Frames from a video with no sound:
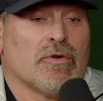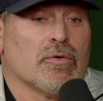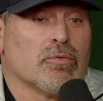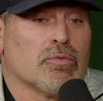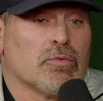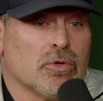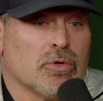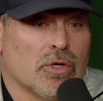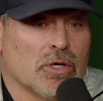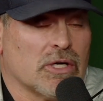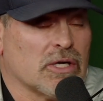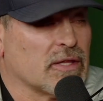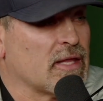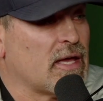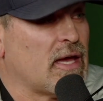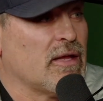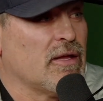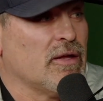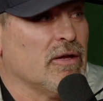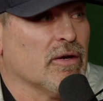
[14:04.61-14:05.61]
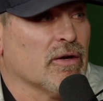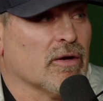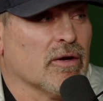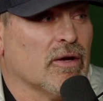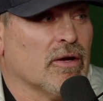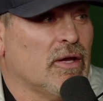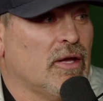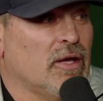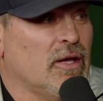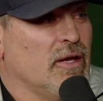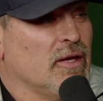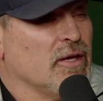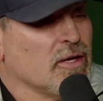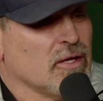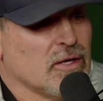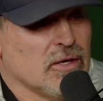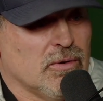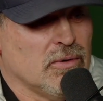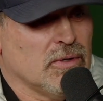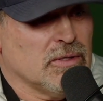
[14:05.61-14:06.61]
look at that year, you
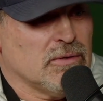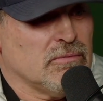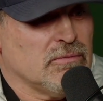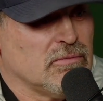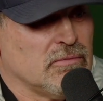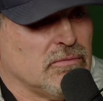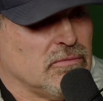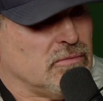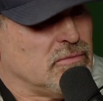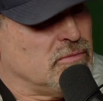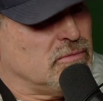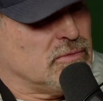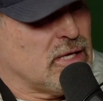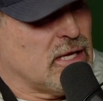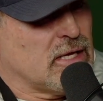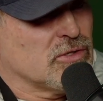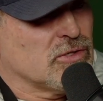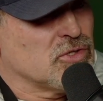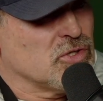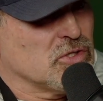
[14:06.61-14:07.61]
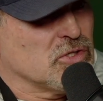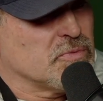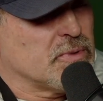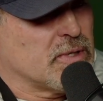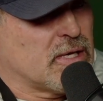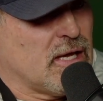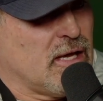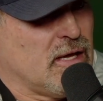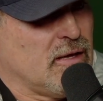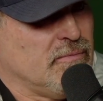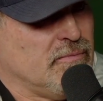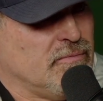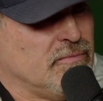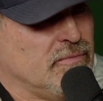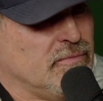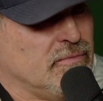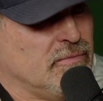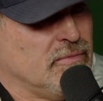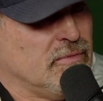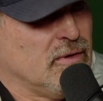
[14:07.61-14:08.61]
know what Daniel Jones became?
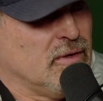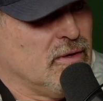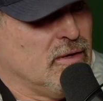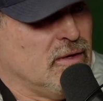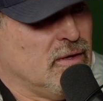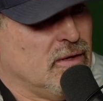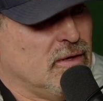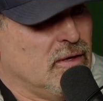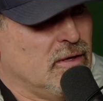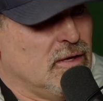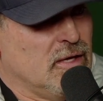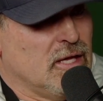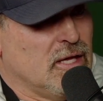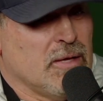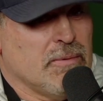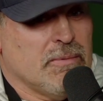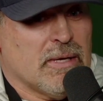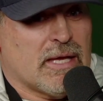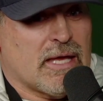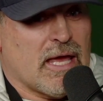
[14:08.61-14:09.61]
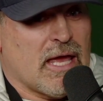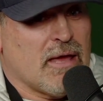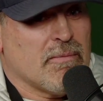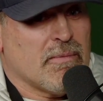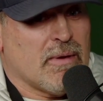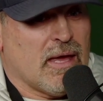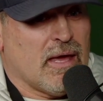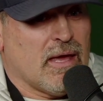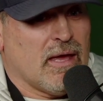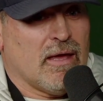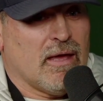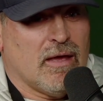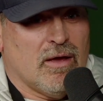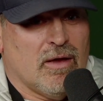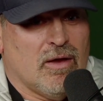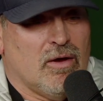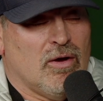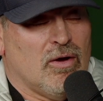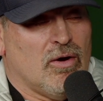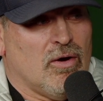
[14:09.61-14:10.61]
He became a
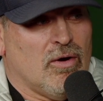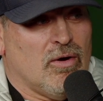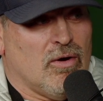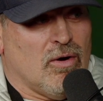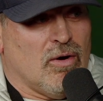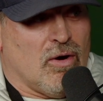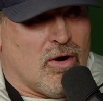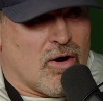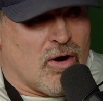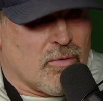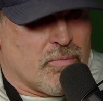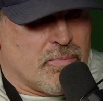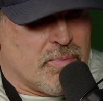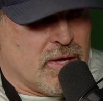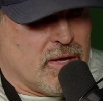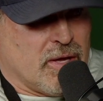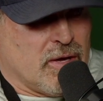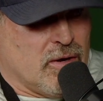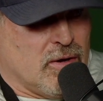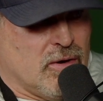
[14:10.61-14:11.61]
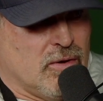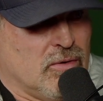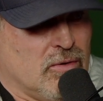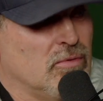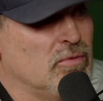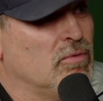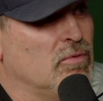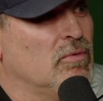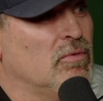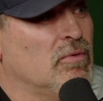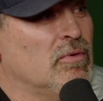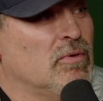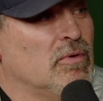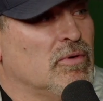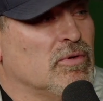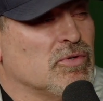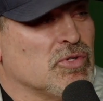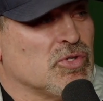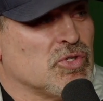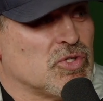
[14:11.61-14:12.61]
RPO,
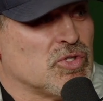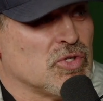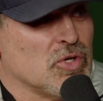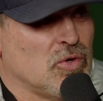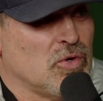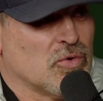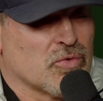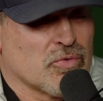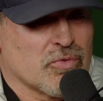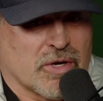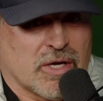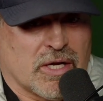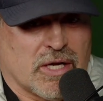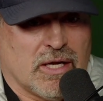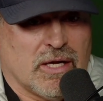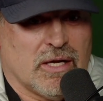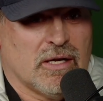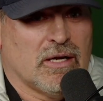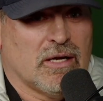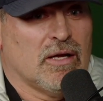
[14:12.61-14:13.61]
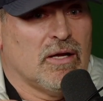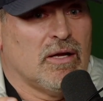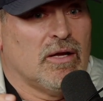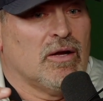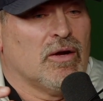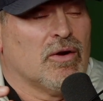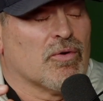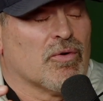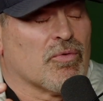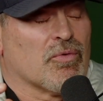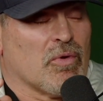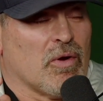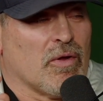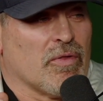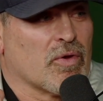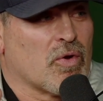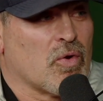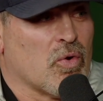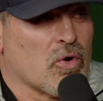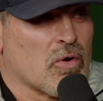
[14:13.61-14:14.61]
zone read, run
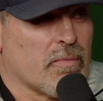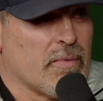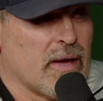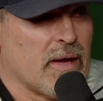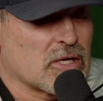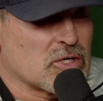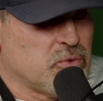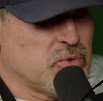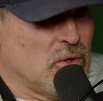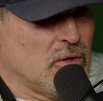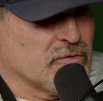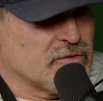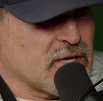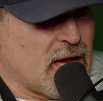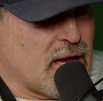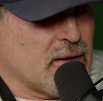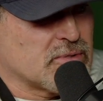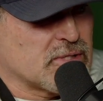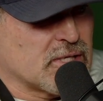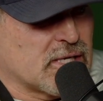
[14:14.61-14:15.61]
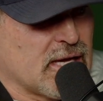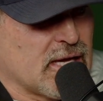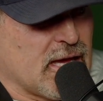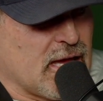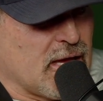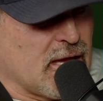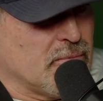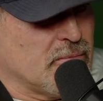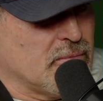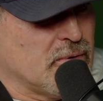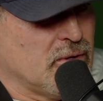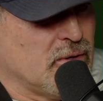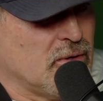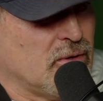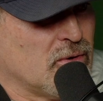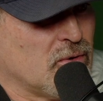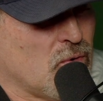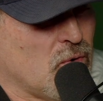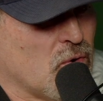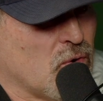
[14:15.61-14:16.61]
the quarterback 12 times a game
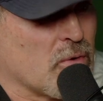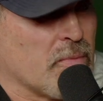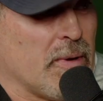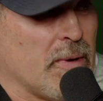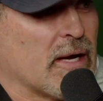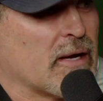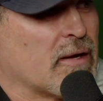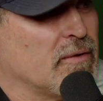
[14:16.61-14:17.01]
quarterback.